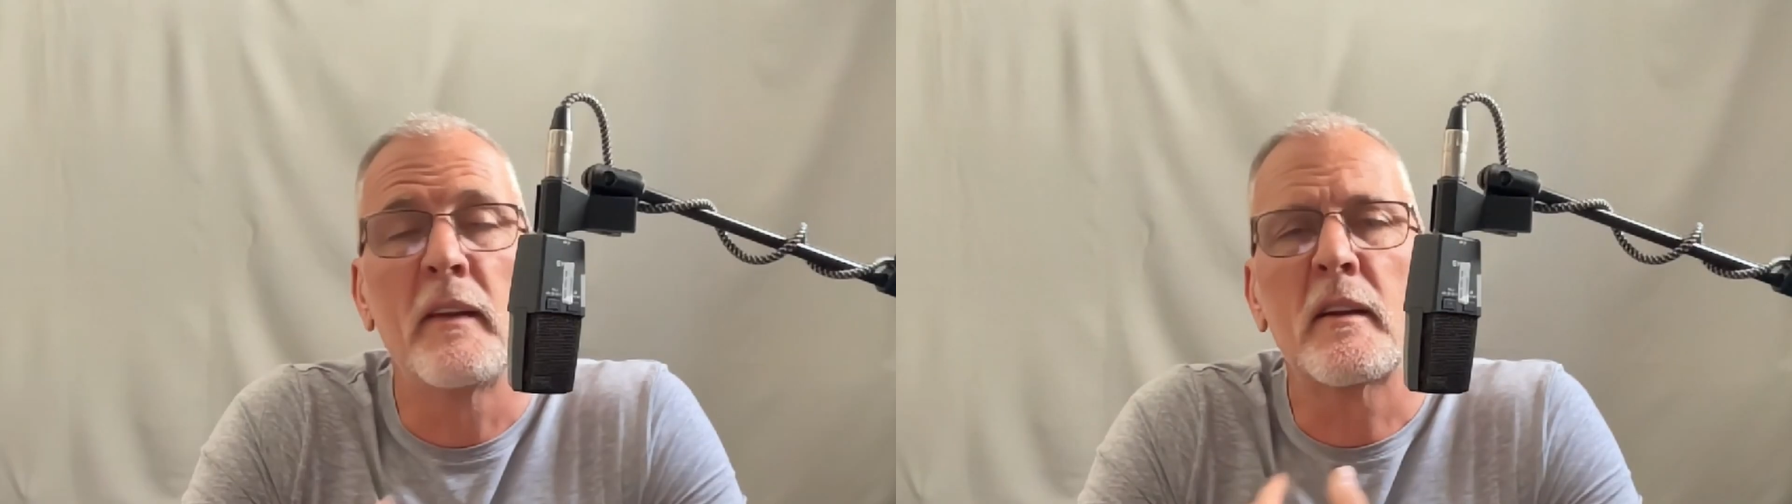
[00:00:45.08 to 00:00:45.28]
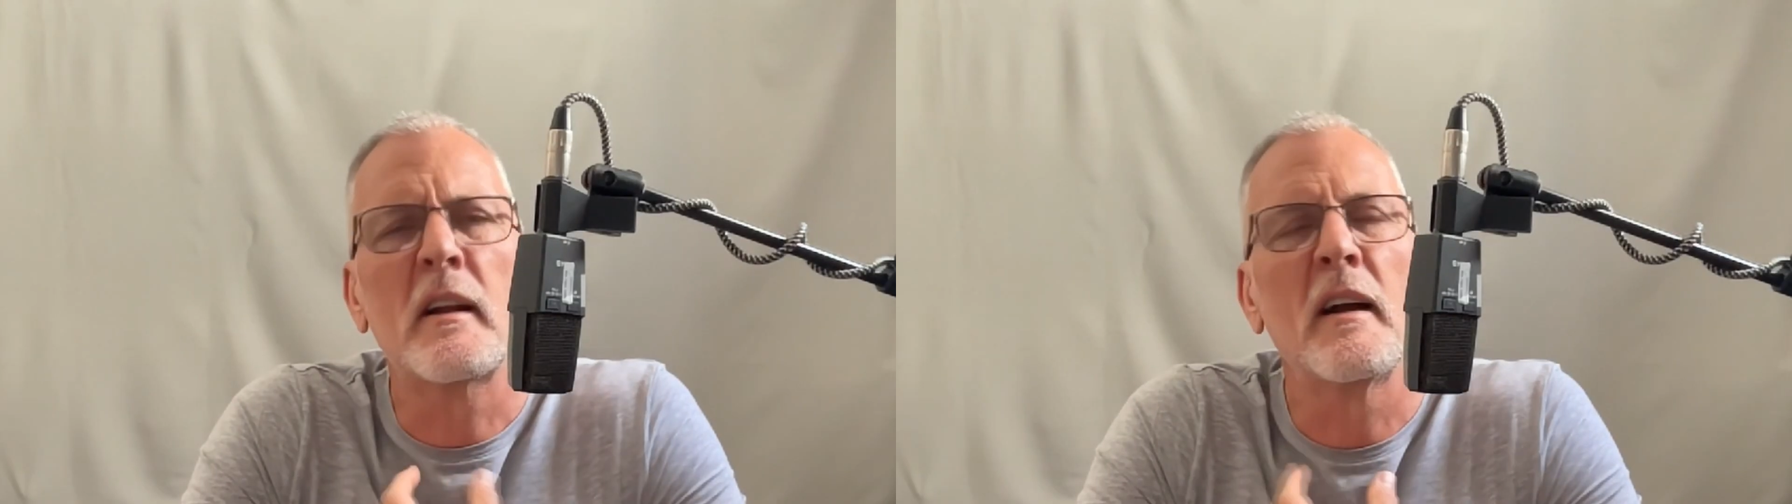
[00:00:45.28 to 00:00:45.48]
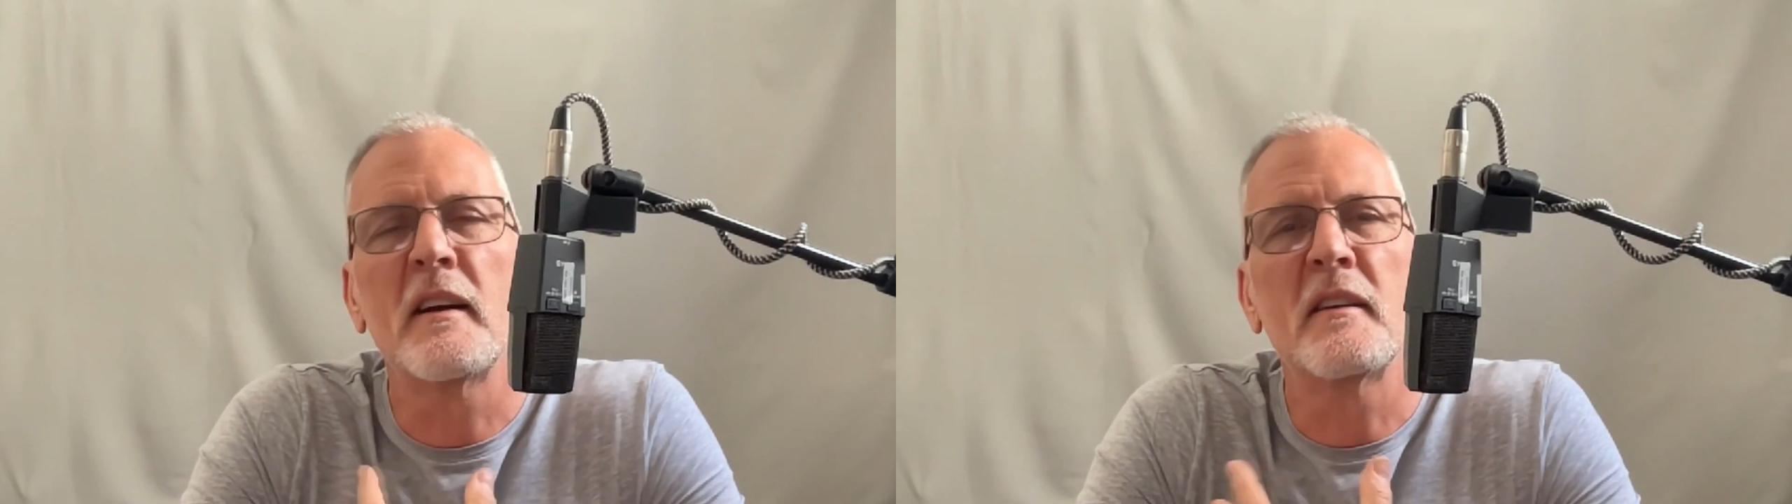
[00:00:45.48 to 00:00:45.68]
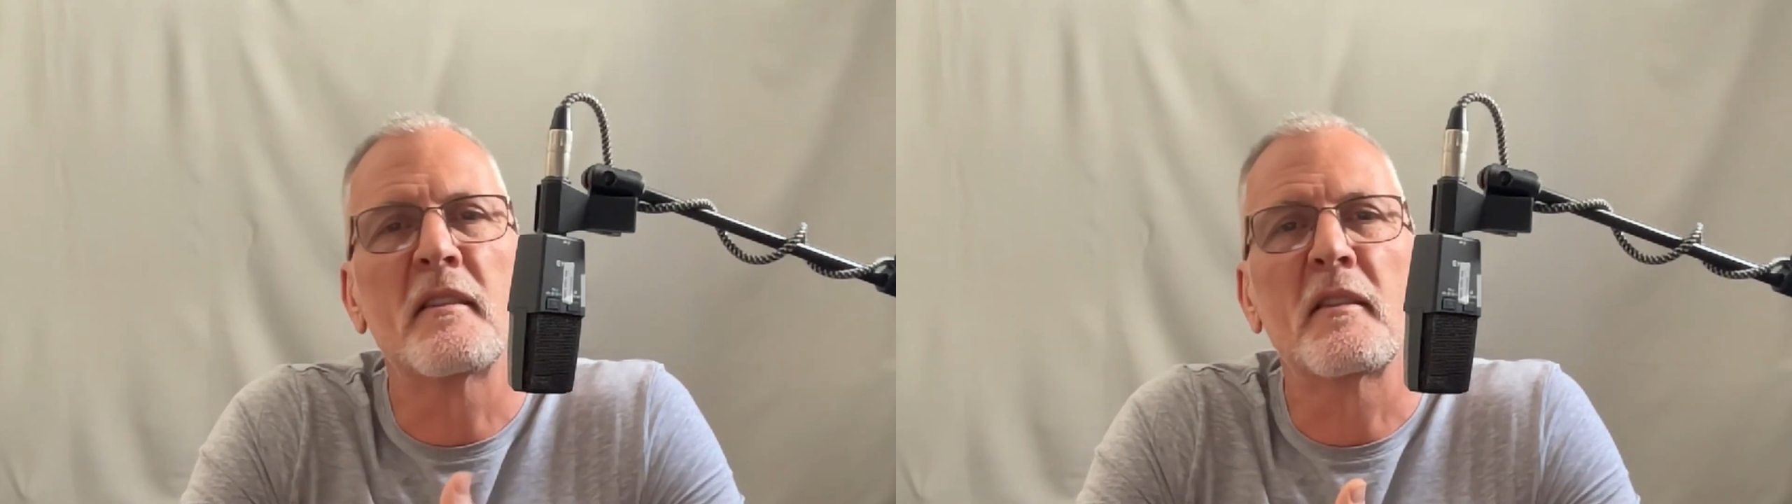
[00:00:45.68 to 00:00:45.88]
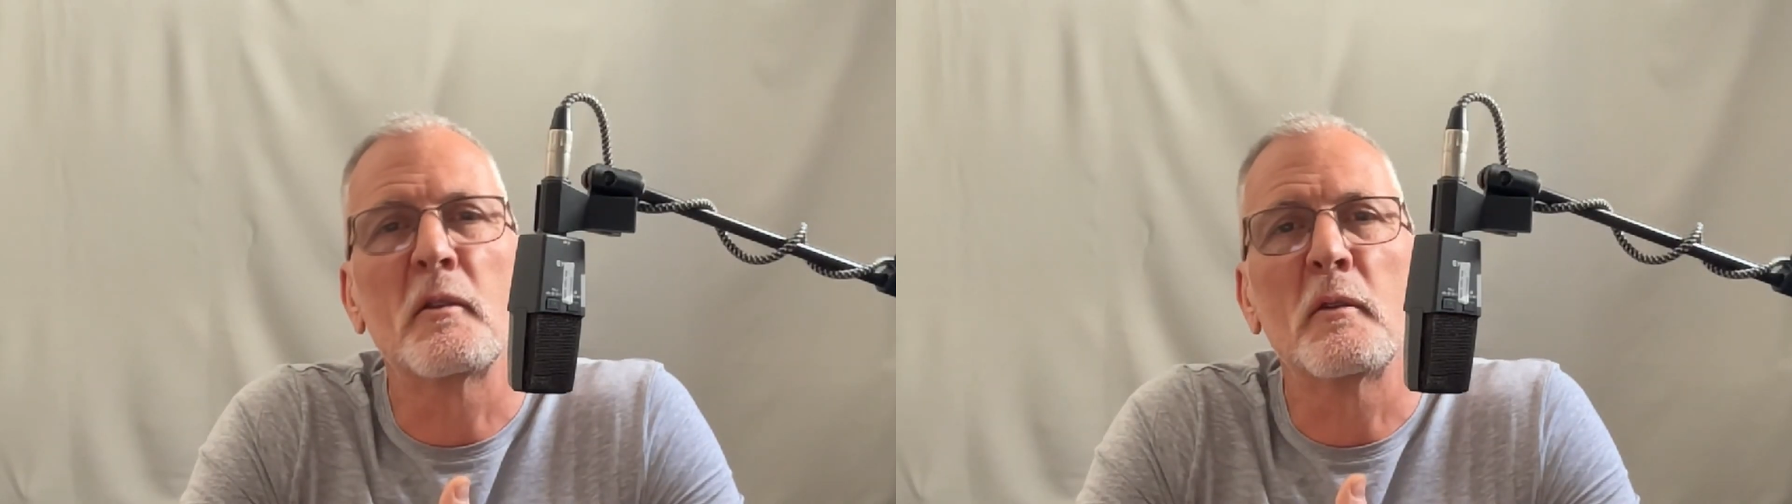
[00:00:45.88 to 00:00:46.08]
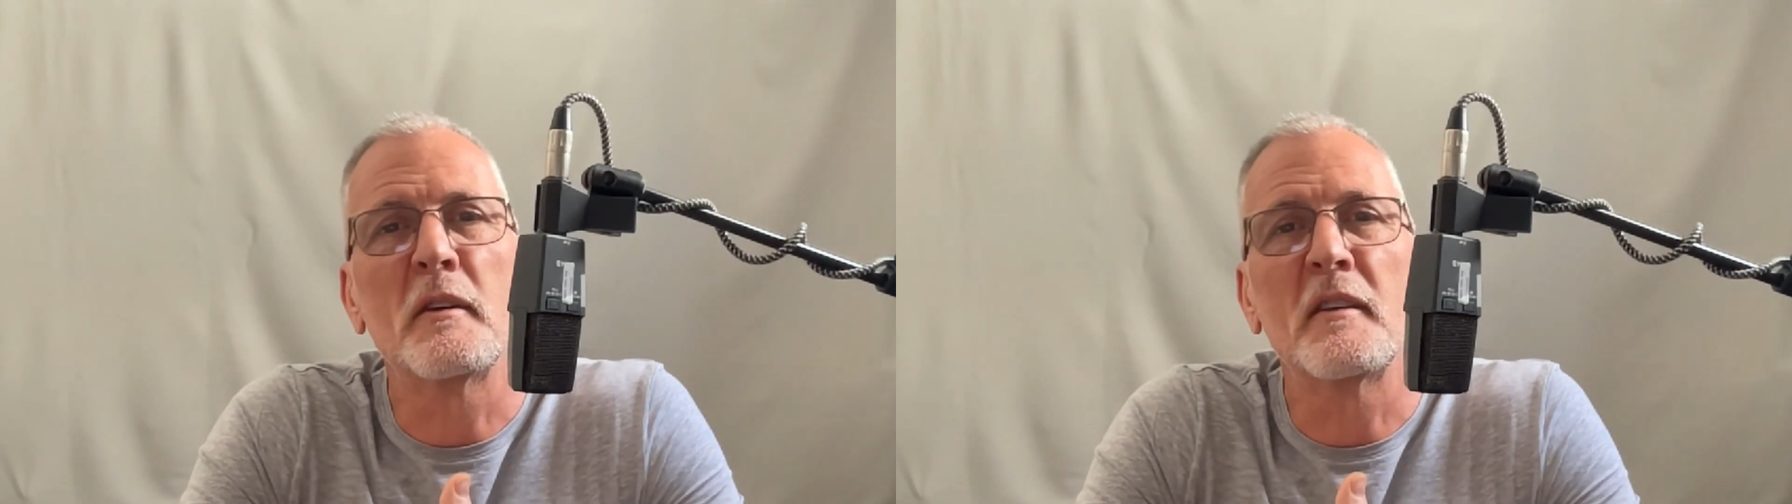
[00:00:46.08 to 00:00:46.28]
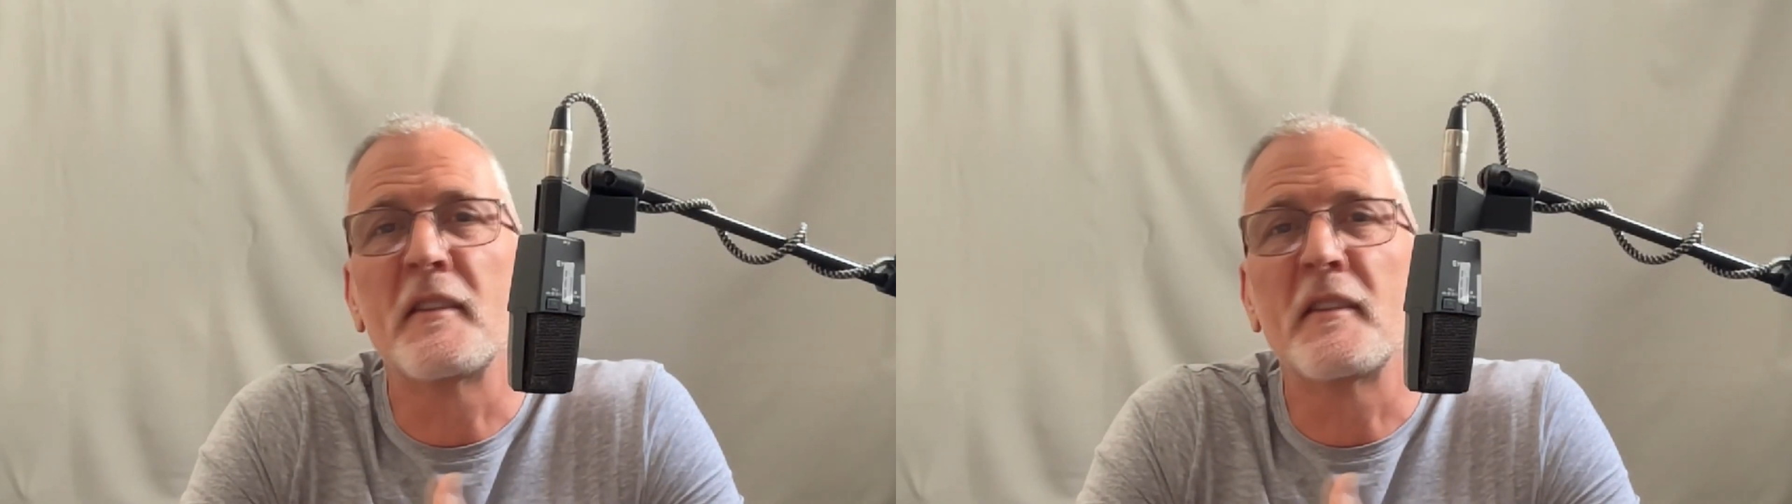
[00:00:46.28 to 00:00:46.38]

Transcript: And the client stories